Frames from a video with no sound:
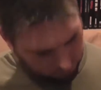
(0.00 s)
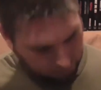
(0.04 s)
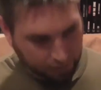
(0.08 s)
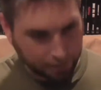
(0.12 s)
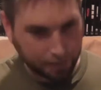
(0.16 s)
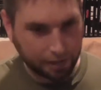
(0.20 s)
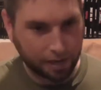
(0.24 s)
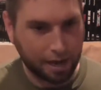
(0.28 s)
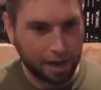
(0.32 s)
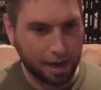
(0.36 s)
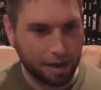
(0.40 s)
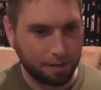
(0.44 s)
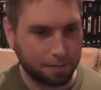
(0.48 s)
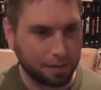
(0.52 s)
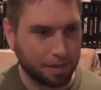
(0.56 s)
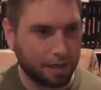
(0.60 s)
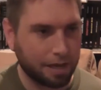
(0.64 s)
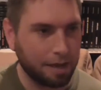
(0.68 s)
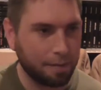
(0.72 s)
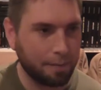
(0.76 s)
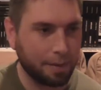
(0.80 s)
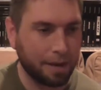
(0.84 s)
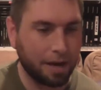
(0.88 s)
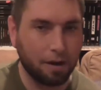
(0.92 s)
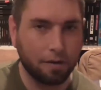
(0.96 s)
think I have the
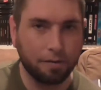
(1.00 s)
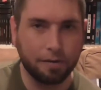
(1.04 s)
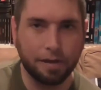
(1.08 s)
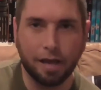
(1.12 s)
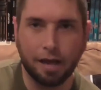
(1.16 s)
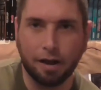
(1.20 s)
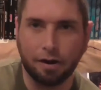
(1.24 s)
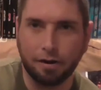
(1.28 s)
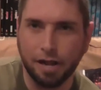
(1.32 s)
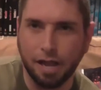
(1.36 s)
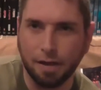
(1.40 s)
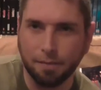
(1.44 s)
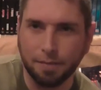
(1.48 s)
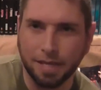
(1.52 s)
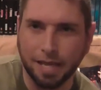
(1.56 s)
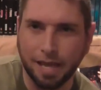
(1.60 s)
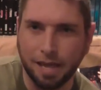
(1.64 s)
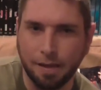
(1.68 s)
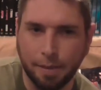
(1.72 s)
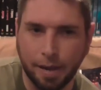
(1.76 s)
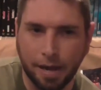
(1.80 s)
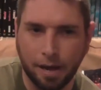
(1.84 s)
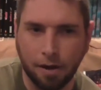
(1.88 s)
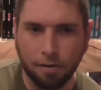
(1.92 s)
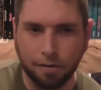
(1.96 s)
game out. Yeah, I already have the
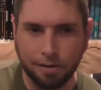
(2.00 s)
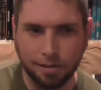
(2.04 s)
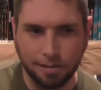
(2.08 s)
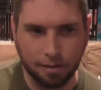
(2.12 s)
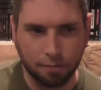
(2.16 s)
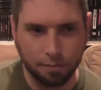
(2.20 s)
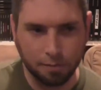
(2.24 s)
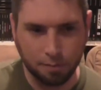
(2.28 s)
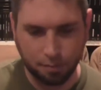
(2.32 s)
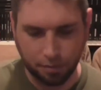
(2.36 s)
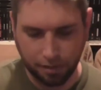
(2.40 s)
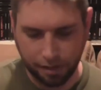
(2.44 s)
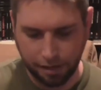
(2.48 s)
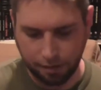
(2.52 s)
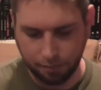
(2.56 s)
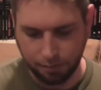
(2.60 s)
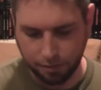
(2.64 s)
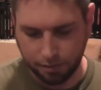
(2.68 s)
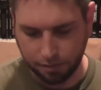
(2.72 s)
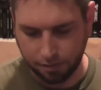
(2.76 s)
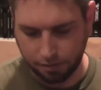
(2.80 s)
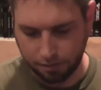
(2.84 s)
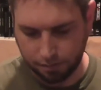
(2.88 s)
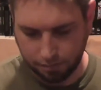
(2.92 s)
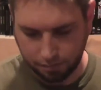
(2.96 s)
game out because I was playing
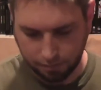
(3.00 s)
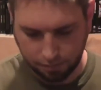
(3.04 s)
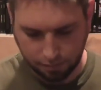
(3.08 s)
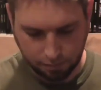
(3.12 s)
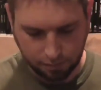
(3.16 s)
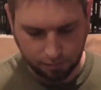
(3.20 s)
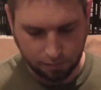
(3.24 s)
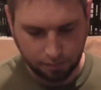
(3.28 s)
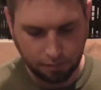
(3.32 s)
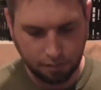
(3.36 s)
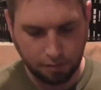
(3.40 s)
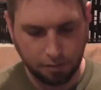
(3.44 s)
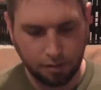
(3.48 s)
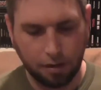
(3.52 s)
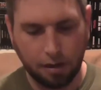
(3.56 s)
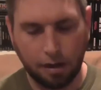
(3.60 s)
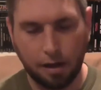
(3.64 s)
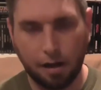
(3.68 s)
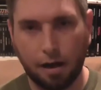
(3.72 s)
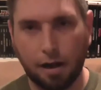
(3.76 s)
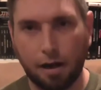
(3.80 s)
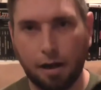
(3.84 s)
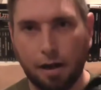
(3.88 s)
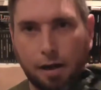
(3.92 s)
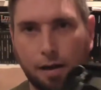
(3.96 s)
with it.
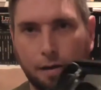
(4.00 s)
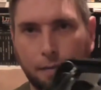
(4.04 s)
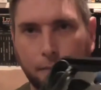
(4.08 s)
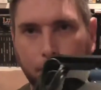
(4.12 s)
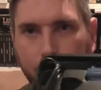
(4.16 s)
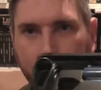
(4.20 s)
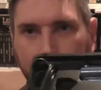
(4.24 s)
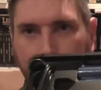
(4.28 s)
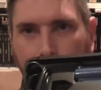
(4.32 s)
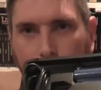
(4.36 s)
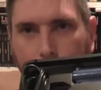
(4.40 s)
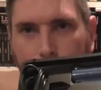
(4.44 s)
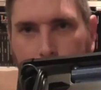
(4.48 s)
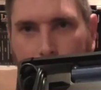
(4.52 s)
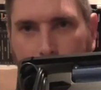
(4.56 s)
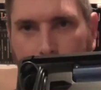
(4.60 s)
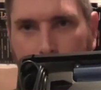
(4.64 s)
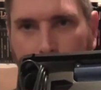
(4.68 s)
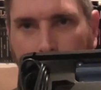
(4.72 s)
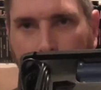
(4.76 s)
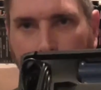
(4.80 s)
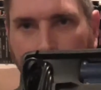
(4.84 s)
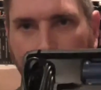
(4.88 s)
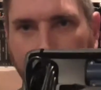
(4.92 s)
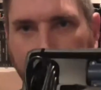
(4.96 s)
But it comes like
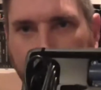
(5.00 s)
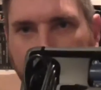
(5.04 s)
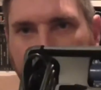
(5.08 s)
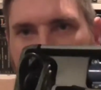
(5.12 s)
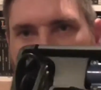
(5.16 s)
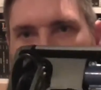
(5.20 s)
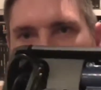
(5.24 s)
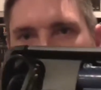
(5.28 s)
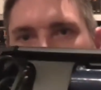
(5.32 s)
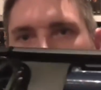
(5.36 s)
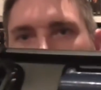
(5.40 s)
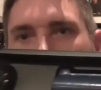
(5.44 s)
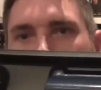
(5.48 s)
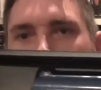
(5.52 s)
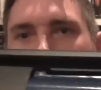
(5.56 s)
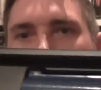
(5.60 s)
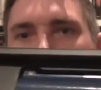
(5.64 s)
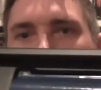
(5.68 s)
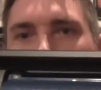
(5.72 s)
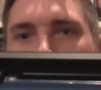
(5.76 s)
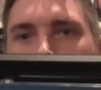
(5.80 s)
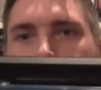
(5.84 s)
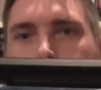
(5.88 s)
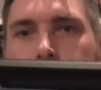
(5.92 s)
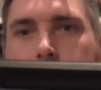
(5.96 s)
that. It looks
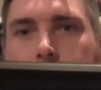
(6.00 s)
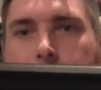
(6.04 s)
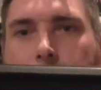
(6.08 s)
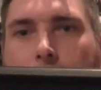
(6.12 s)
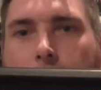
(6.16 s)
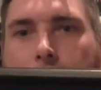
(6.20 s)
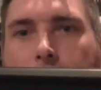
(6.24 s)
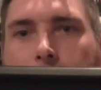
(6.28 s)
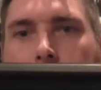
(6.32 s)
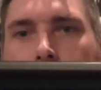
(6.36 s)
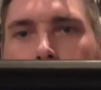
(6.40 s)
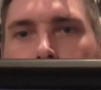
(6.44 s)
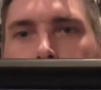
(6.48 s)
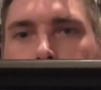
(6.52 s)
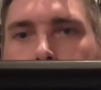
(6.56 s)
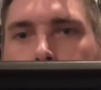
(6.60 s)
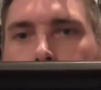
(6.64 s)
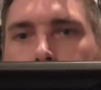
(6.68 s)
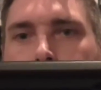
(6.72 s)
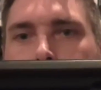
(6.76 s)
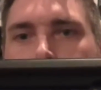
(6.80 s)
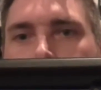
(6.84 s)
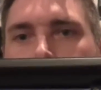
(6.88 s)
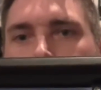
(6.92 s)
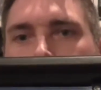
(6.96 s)
almost kind of like
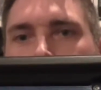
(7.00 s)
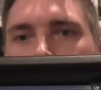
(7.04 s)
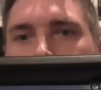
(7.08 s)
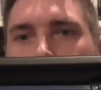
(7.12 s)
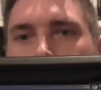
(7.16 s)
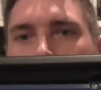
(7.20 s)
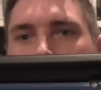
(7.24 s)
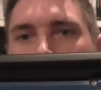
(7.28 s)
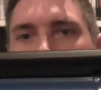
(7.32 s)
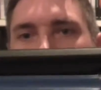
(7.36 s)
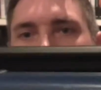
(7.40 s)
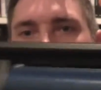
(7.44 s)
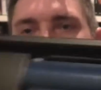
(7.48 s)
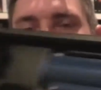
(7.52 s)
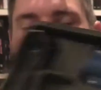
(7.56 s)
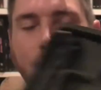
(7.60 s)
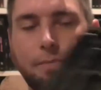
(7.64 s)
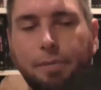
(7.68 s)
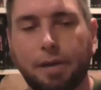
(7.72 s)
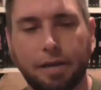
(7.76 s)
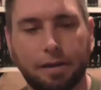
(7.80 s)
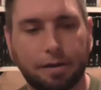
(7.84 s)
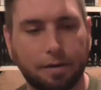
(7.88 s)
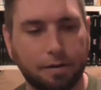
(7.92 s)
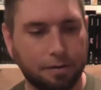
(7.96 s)
a,
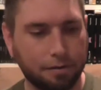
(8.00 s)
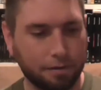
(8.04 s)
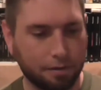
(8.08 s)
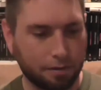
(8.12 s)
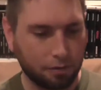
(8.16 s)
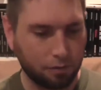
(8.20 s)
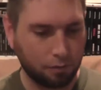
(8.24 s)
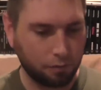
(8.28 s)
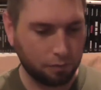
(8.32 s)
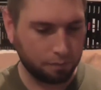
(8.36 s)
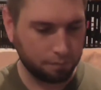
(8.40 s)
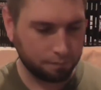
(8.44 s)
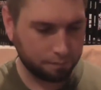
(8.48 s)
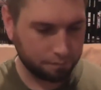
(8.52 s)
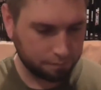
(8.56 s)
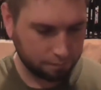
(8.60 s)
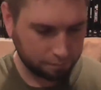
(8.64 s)
Peacemaker, the Colt.